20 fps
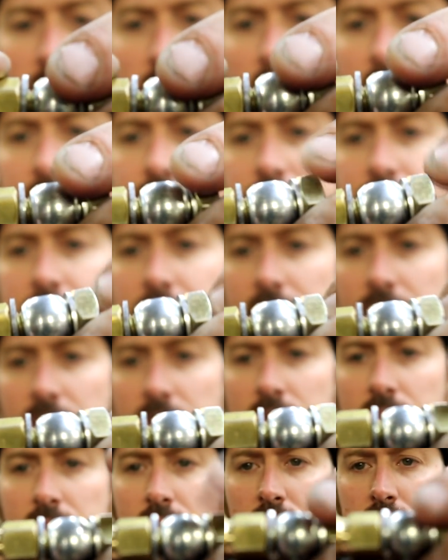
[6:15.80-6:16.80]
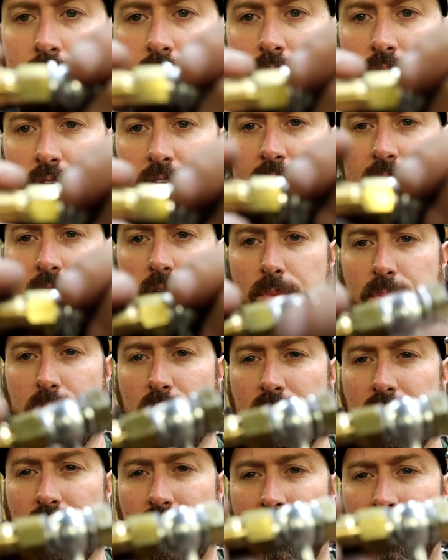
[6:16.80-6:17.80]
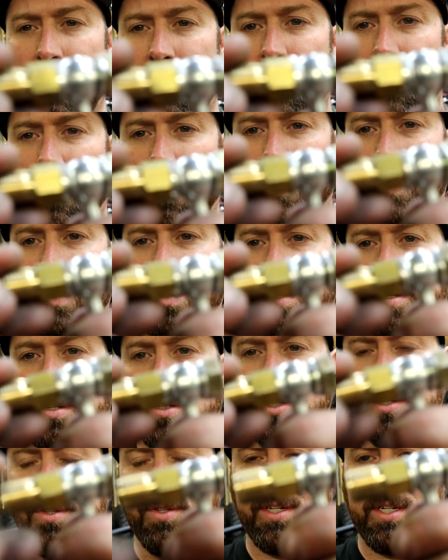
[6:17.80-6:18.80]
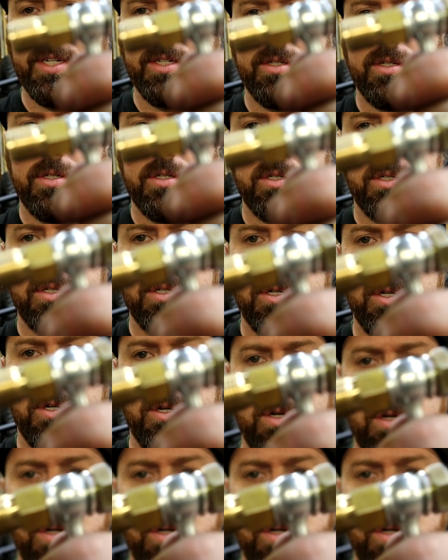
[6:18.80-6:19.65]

leaving a little gap. So this